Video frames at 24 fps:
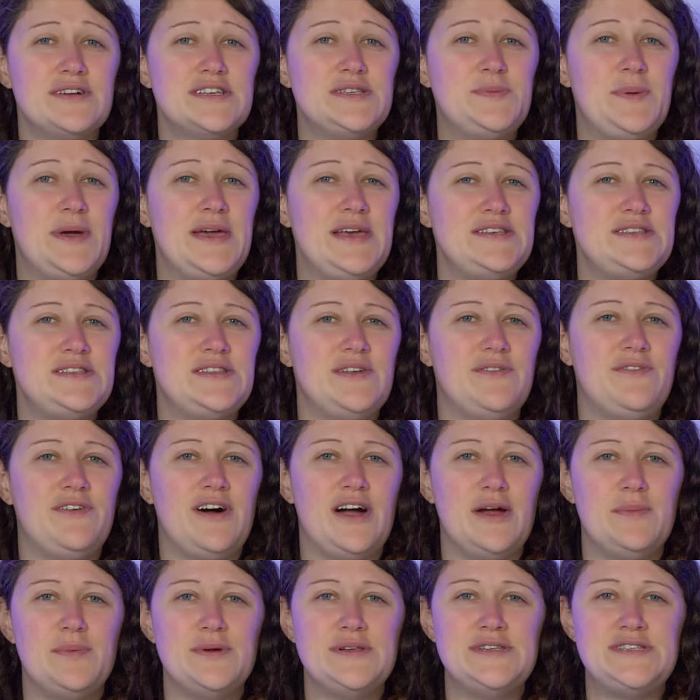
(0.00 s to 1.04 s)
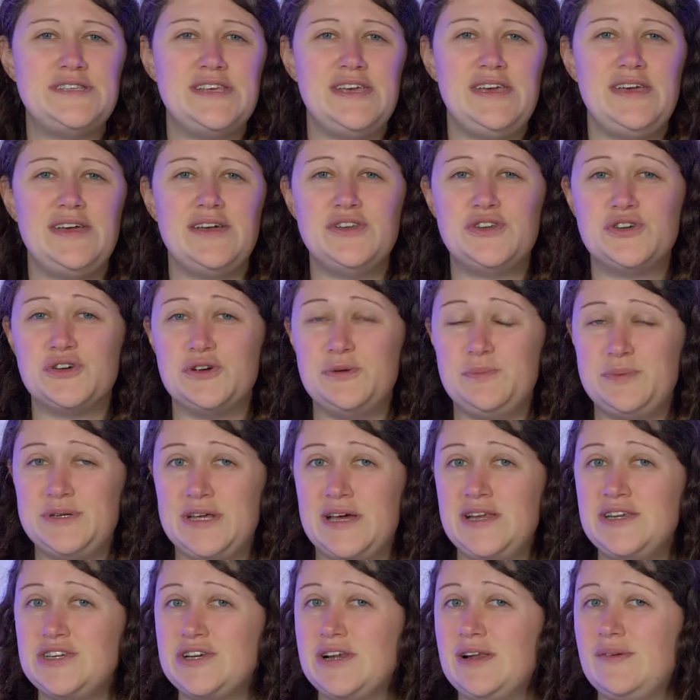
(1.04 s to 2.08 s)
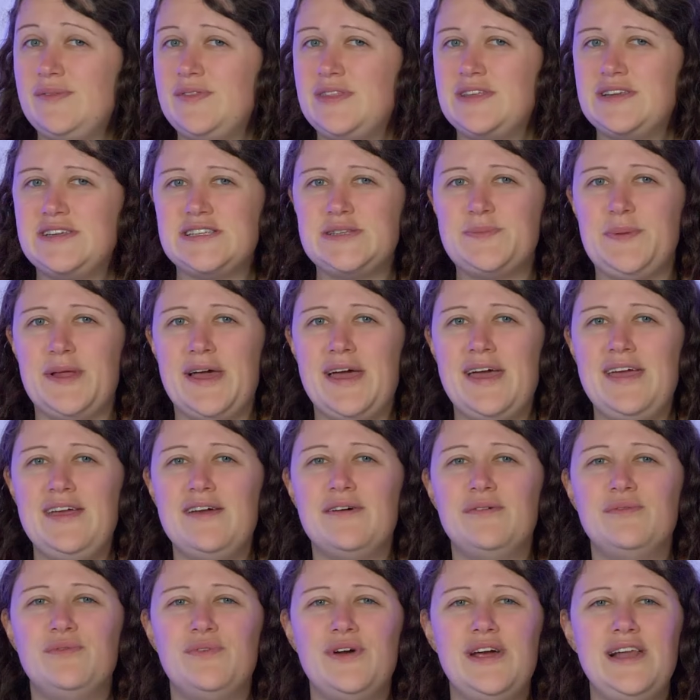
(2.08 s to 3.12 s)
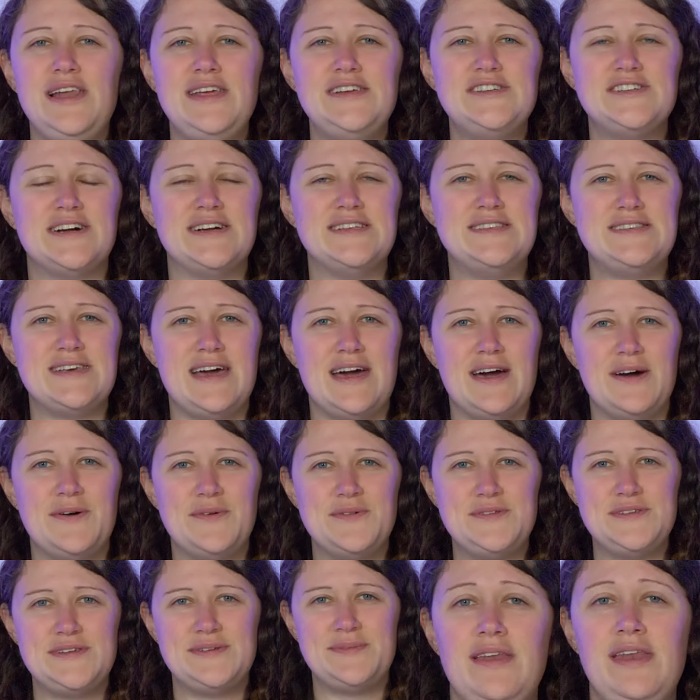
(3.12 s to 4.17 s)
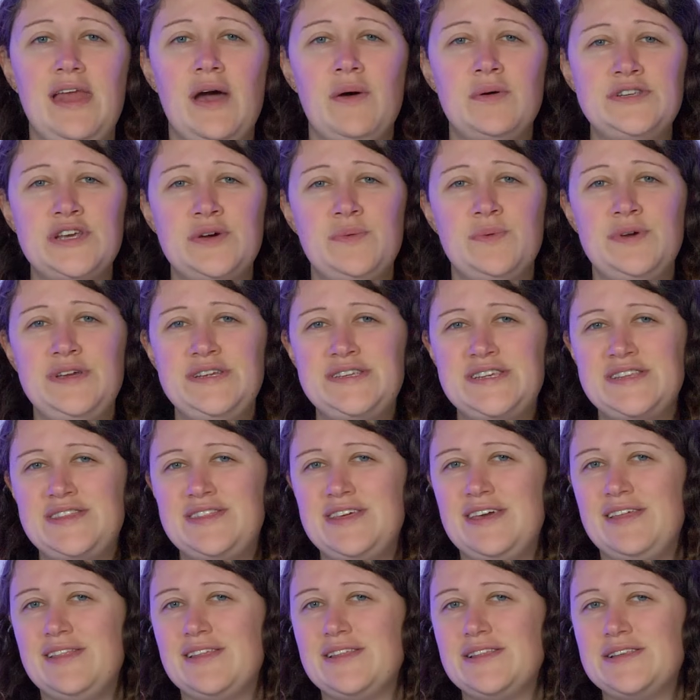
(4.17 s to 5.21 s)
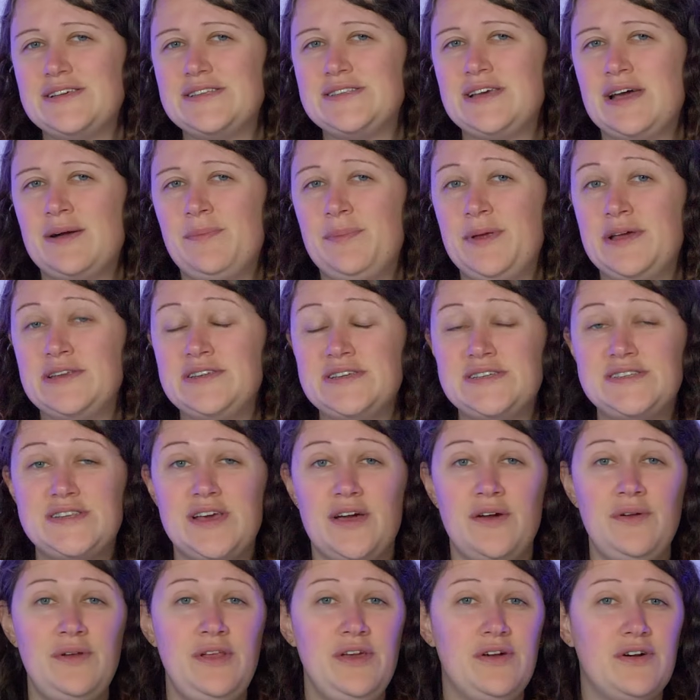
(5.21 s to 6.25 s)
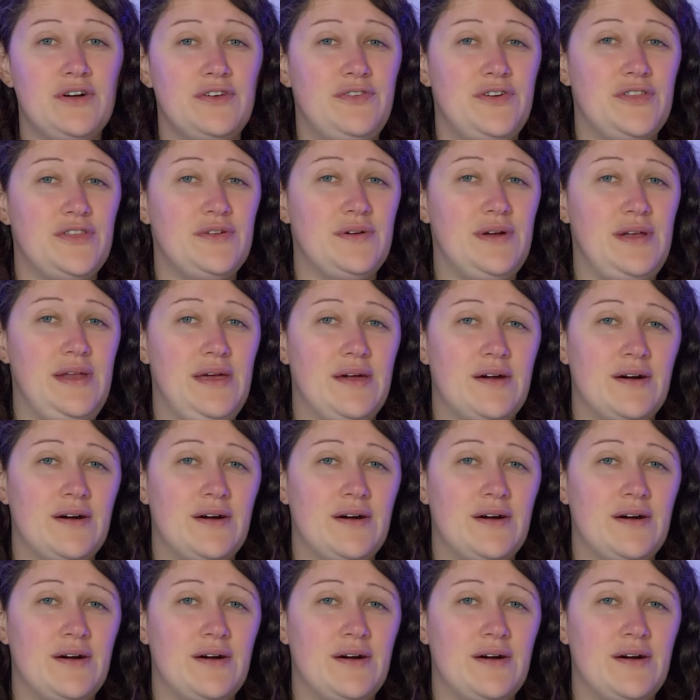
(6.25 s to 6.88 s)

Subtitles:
space, the vibrancy and true potential of the display really shines out. Now I don't want you to think that this tablet is only good for 3D